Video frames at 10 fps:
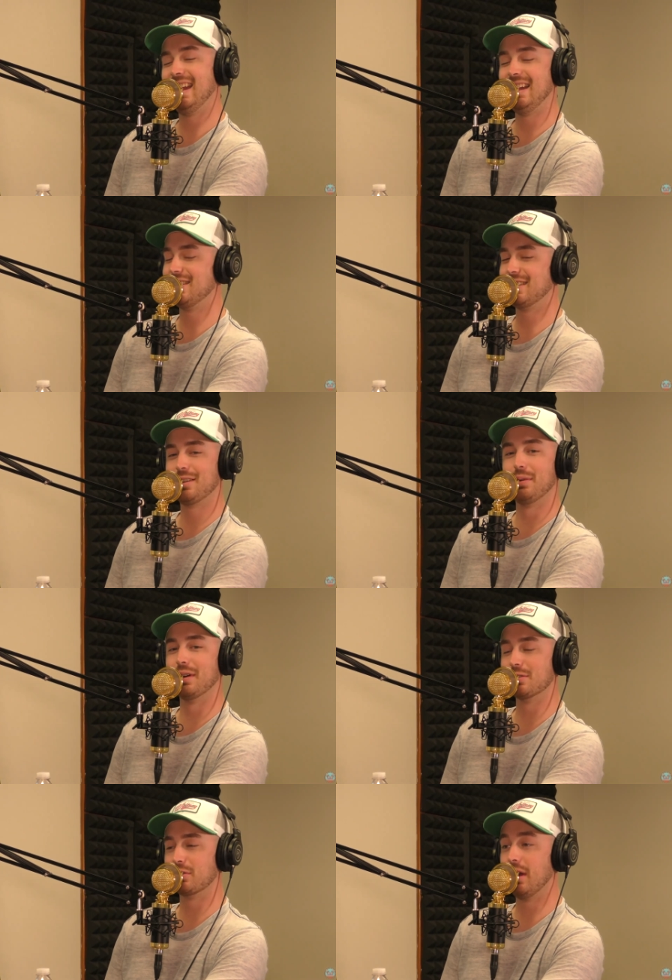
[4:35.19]
Good
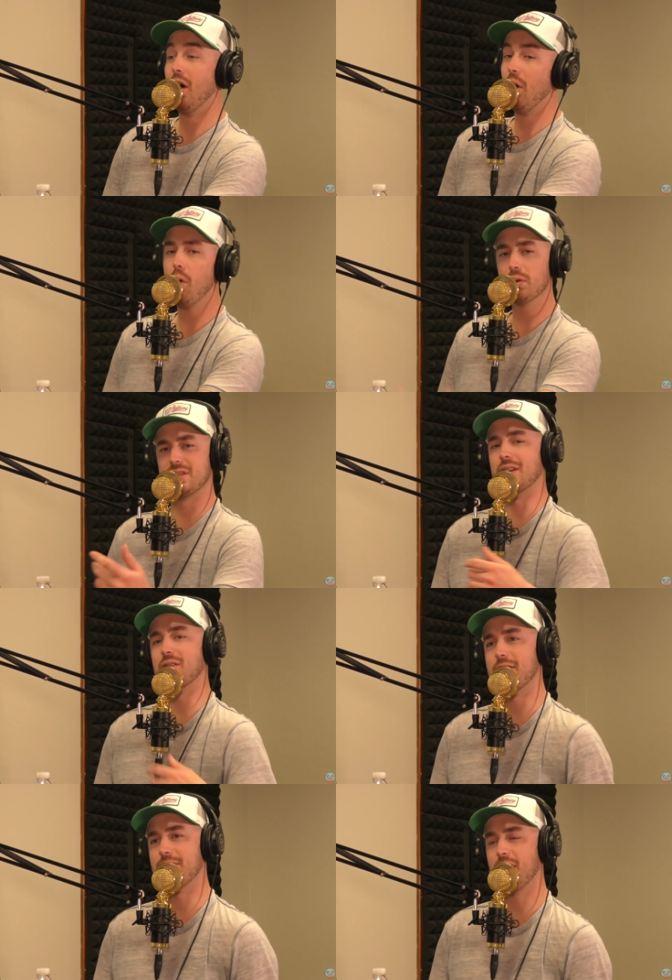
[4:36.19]
Burger's great. Holes is a
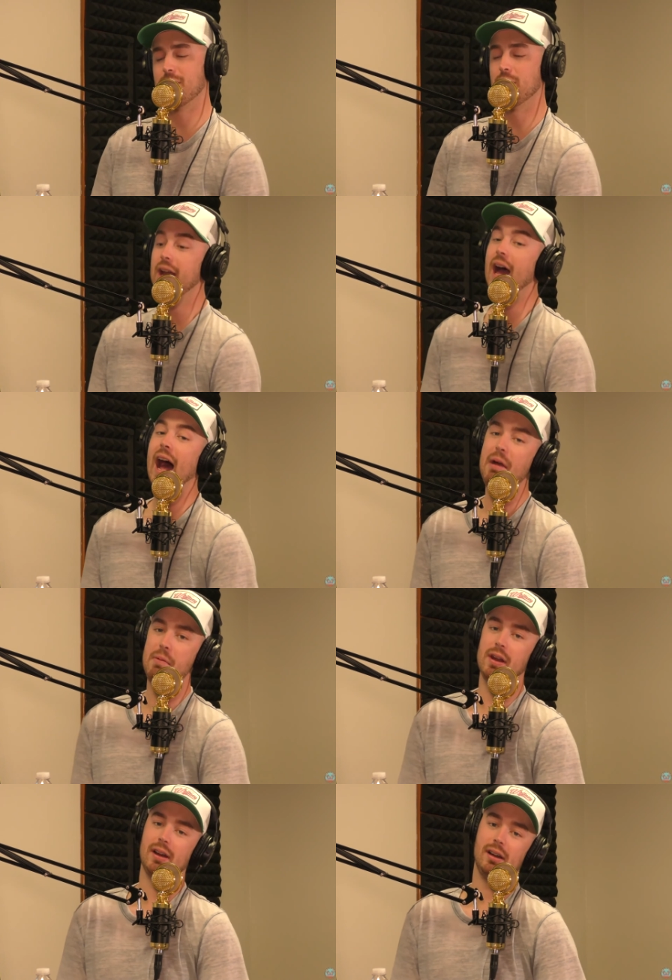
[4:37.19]
great fucking movie. I want
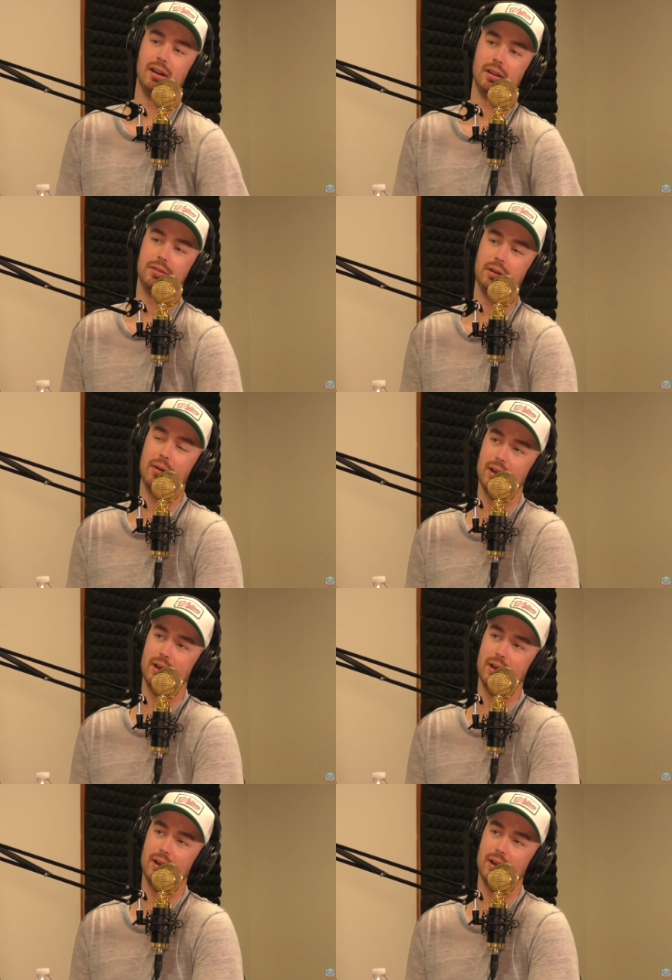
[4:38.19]
to, I want to.